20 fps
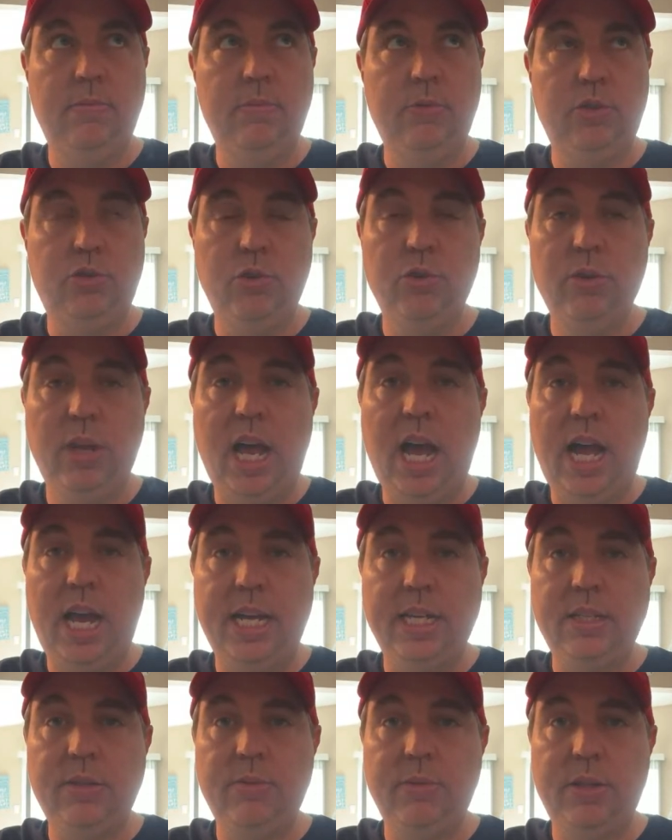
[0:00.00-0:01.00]
True
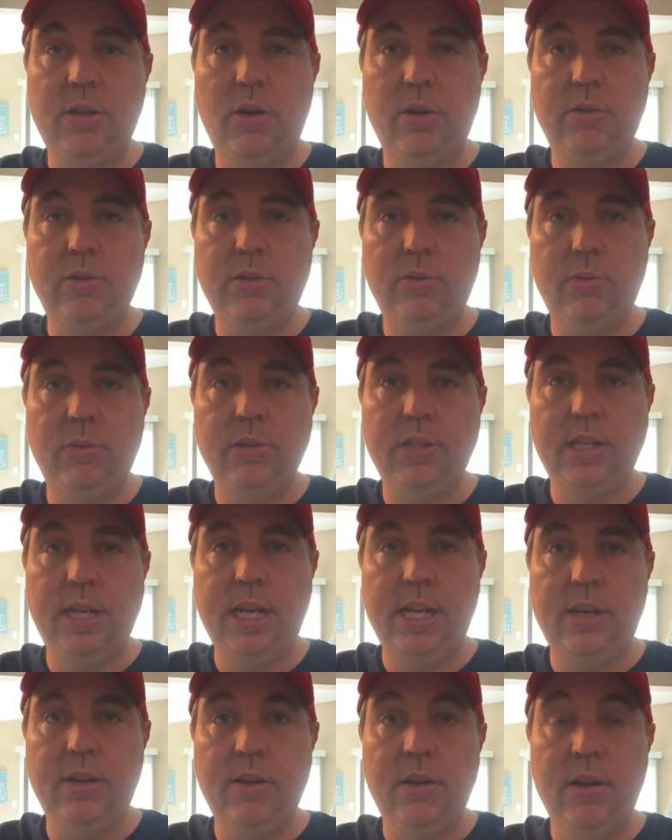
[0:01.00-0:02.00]
Lies with Arnold
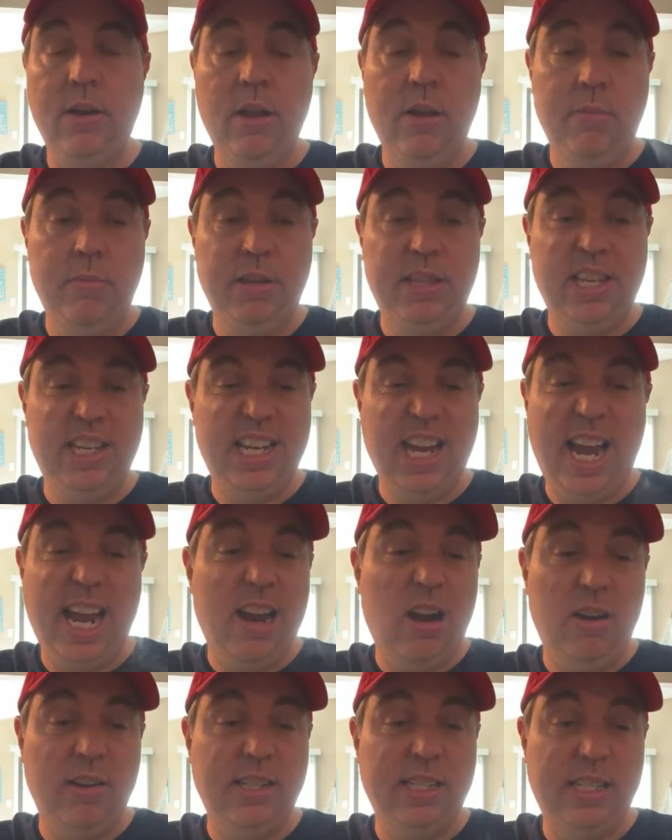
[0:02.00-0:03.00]
Schwarzenegger. But the Die
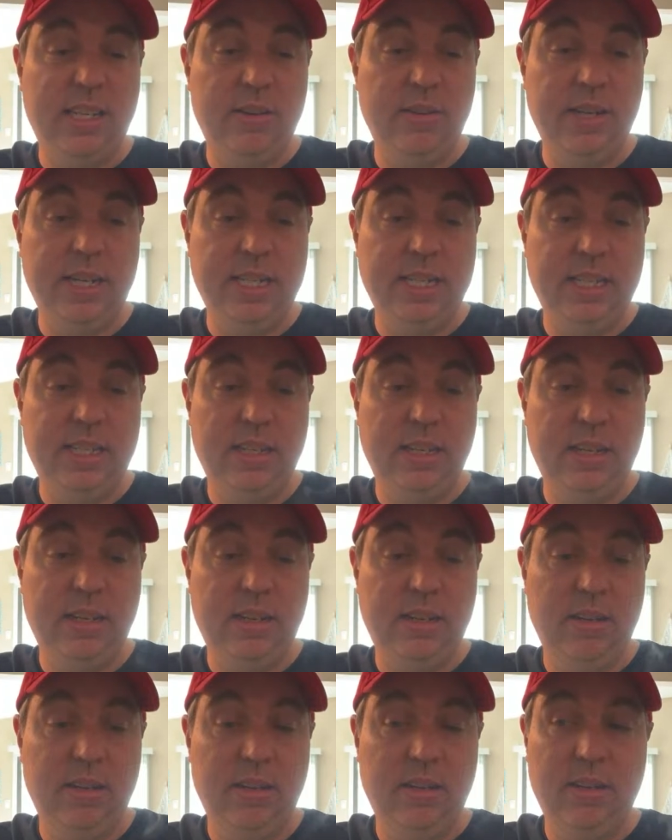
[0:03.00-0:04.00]
Hard series
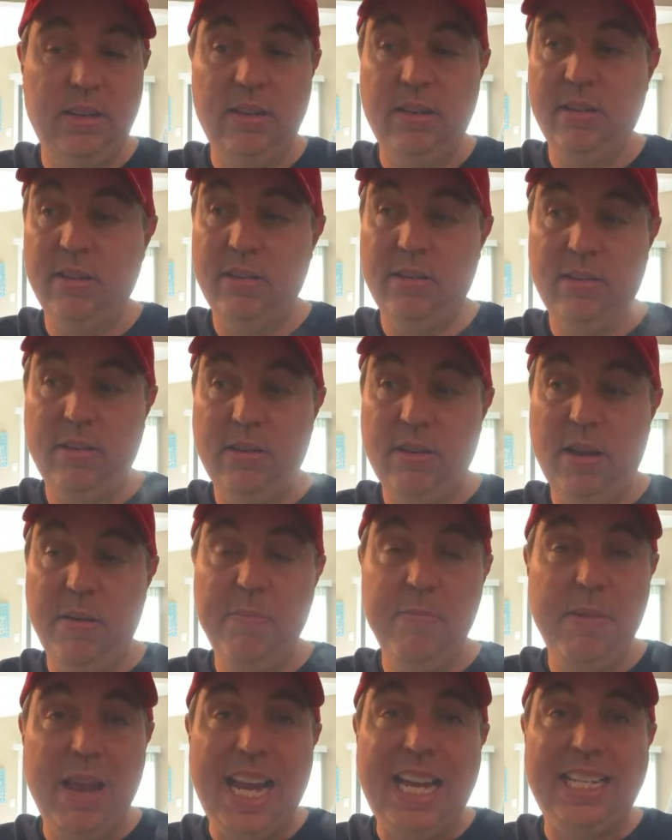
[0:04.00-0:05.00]

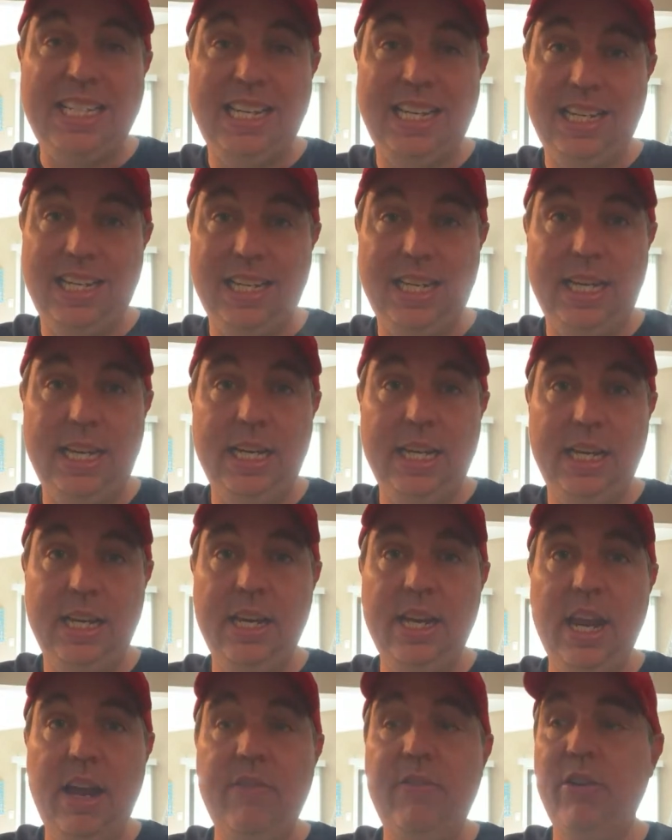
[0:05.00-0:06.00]
amazingly
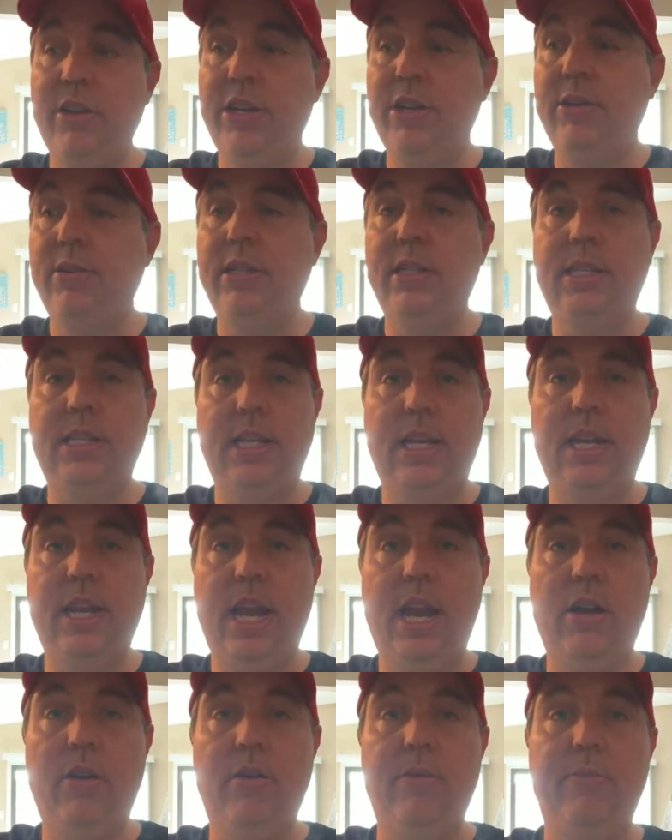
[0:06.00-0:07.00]
never uses an
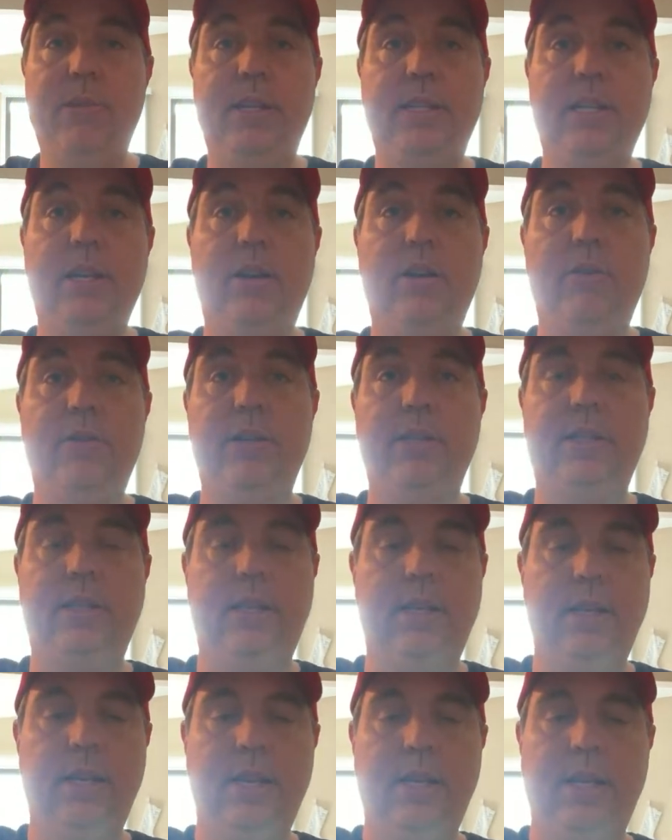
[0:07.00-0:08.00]
Arabic terrorist.
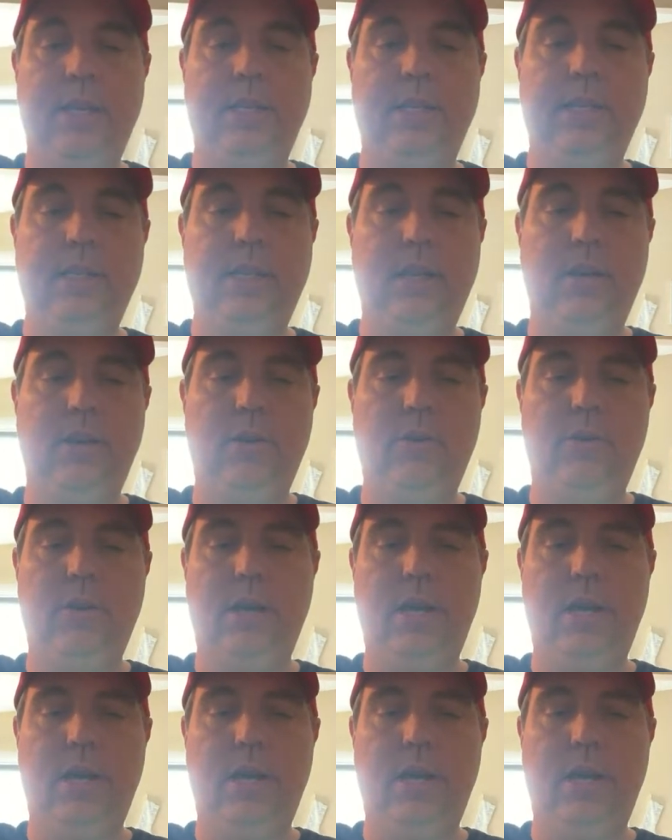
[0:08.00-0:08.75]
So,